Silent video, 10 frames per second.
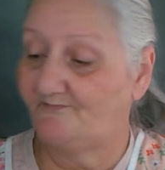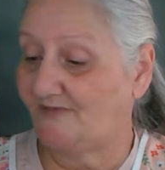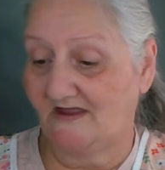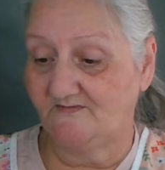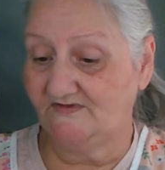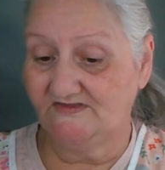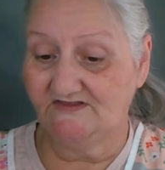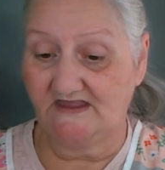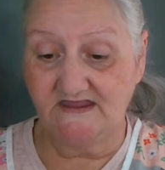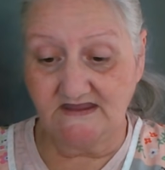by
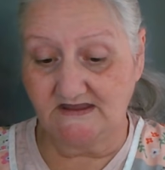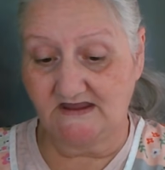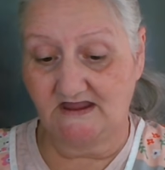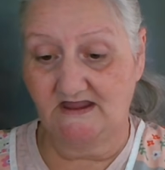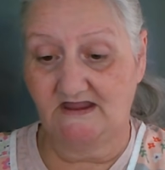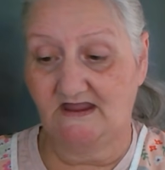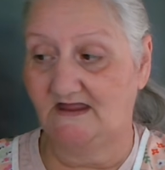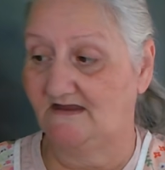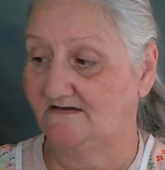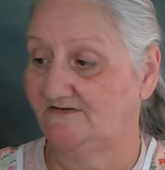mistake,
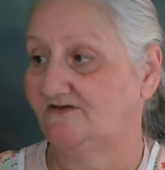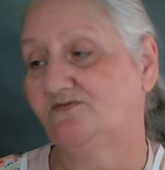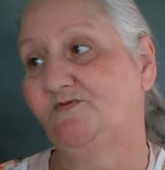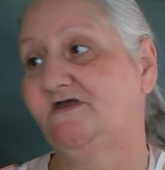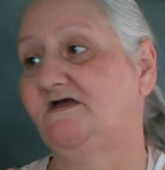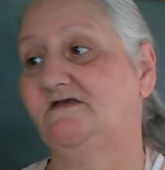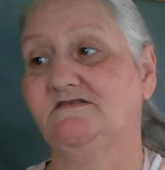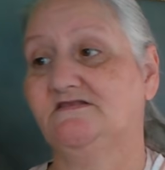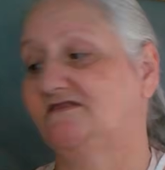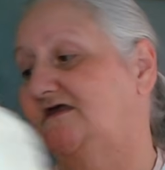just
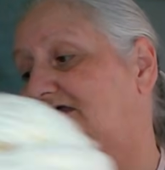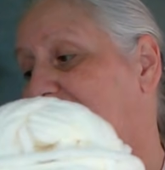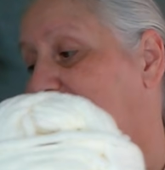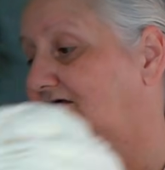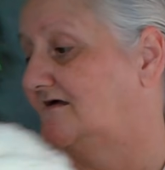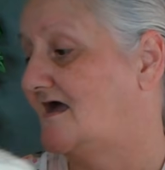because they